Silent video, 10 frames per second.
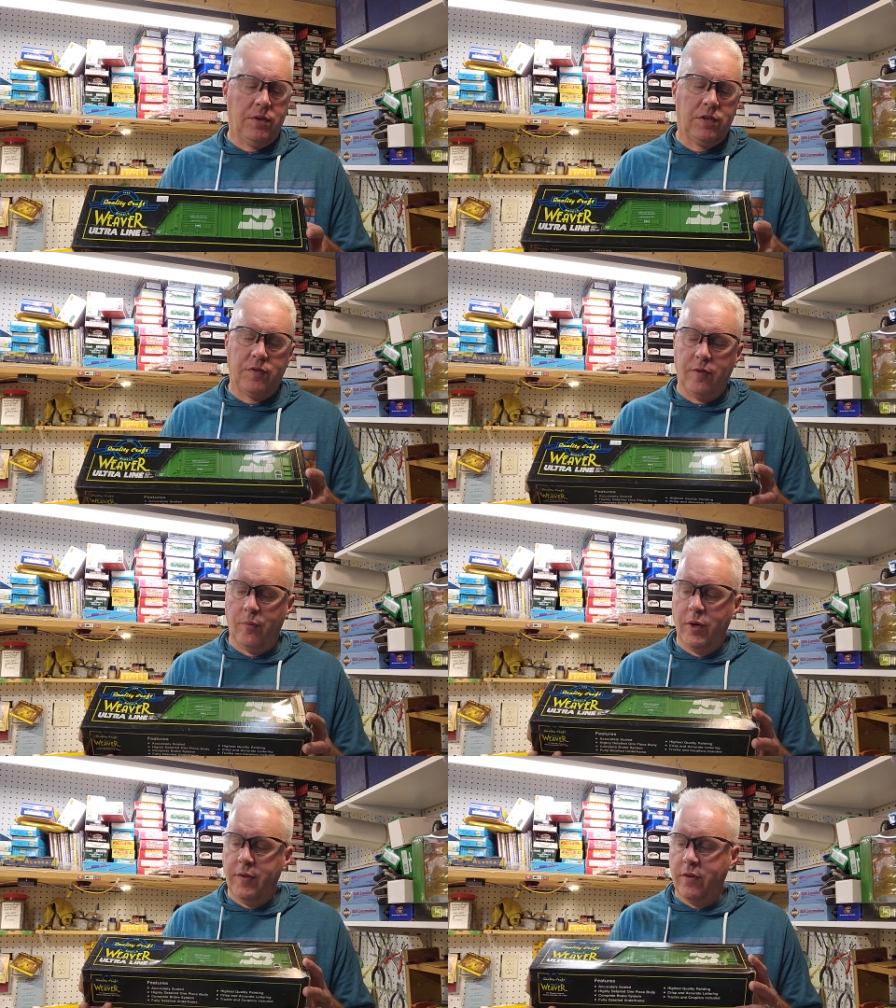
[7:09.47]
This is
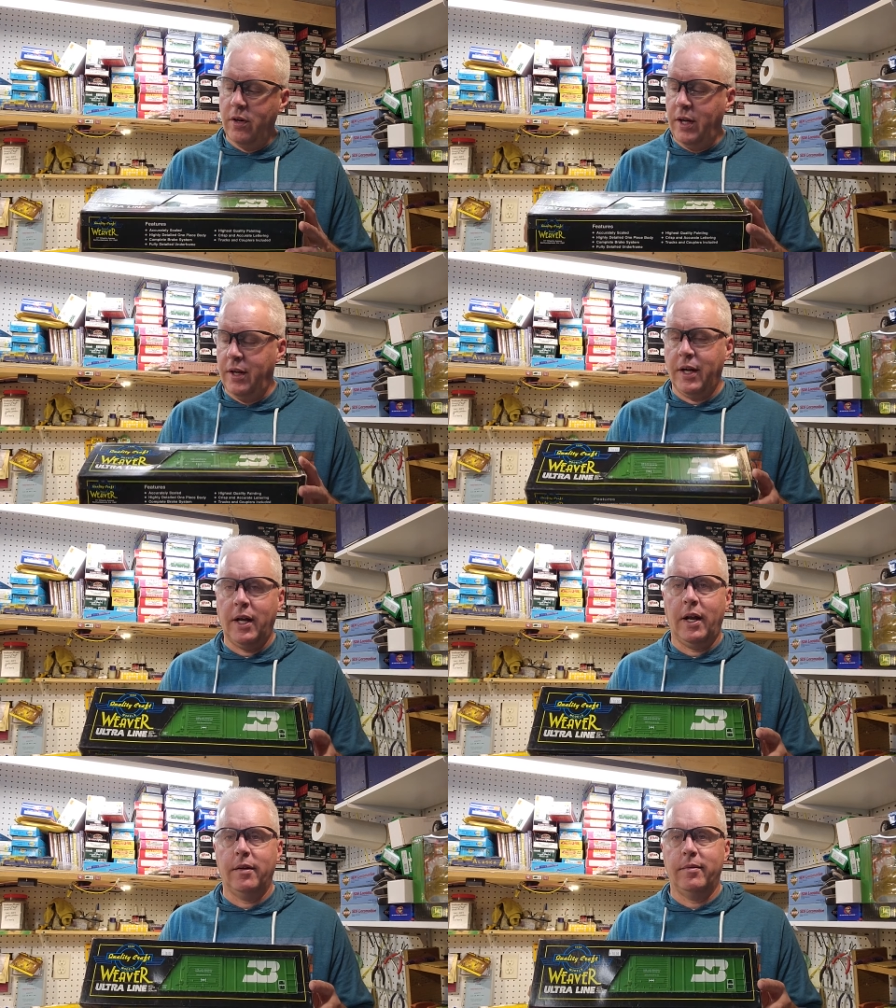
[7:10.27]
from Weaver, and I
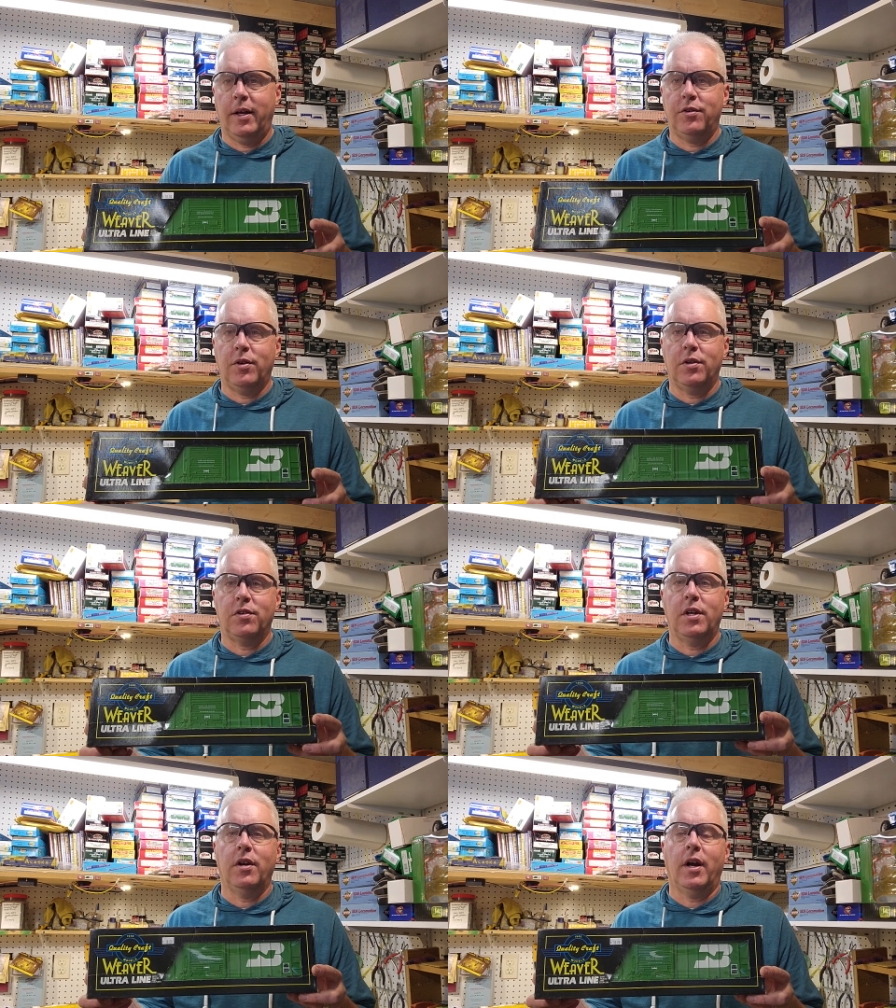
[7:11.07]
got, as you can
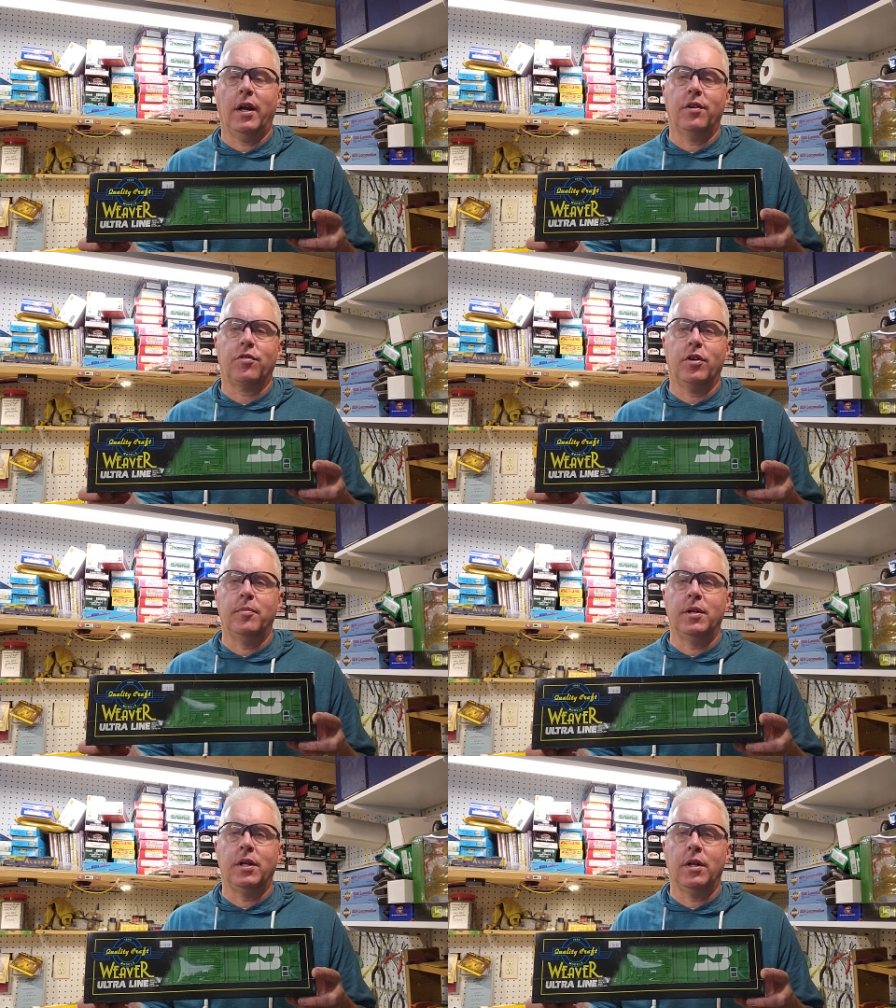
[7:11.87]
see here, I got a
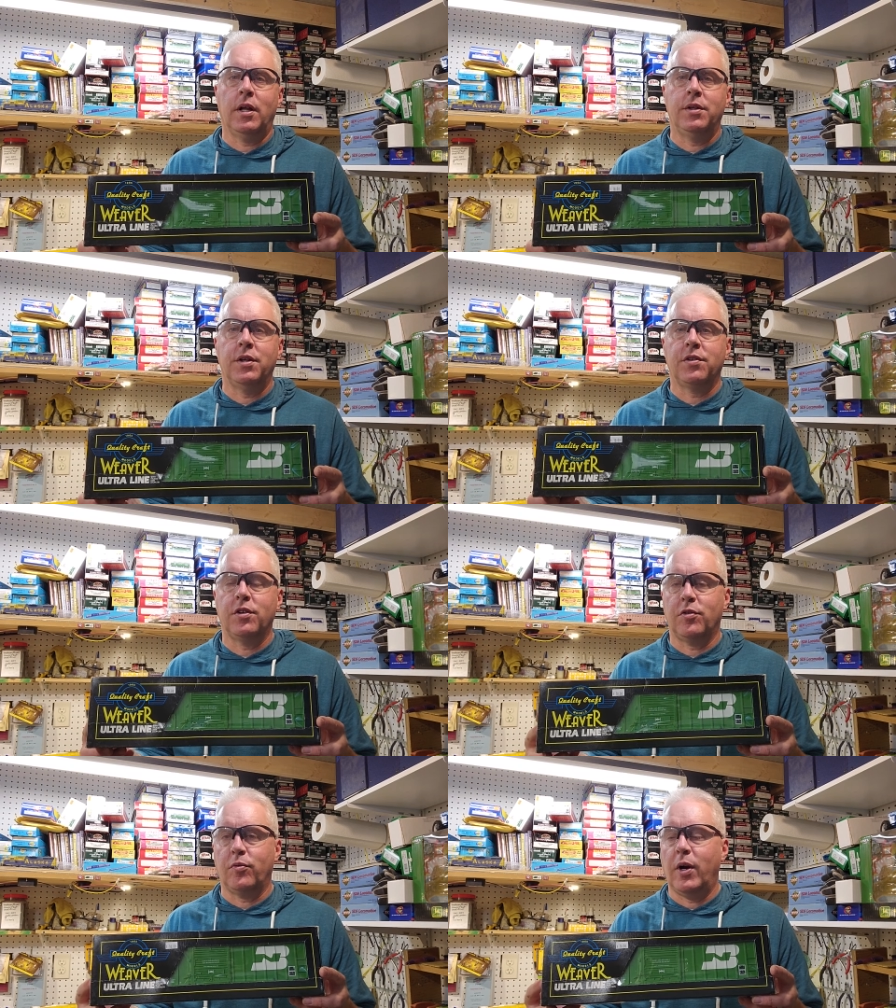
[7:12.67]
screaming deal on this.
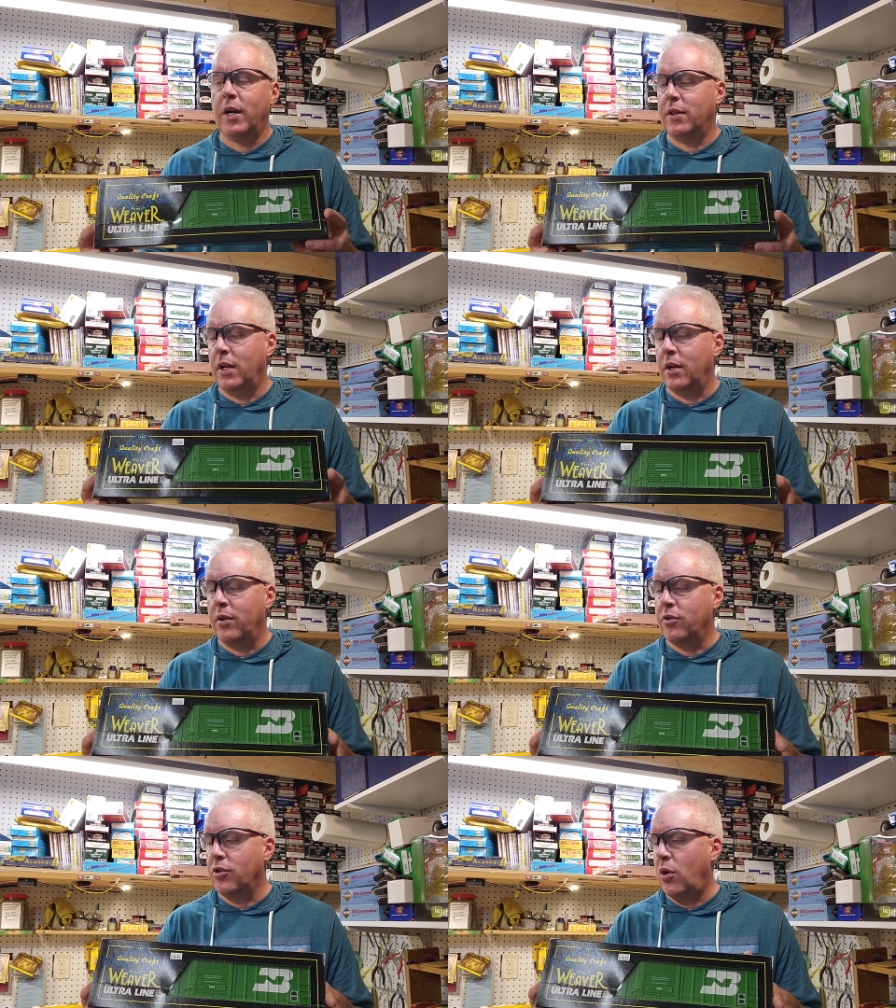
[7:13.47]
This is right at the end of
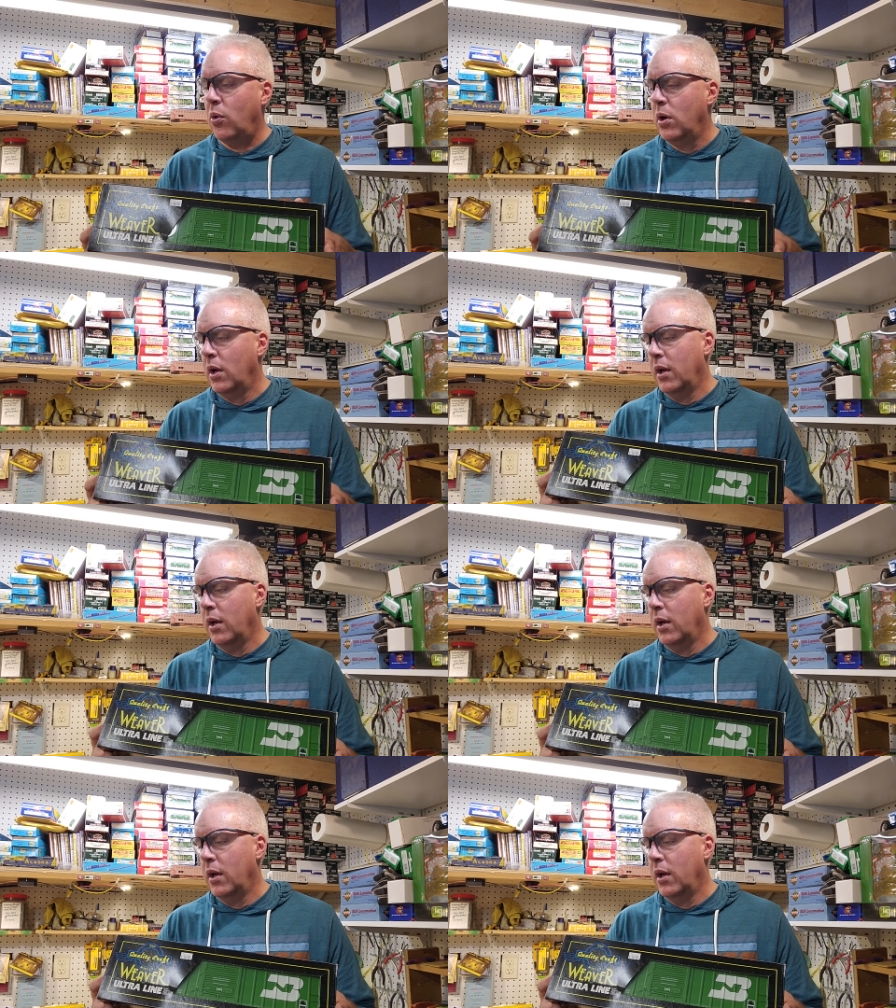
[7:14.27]
the show.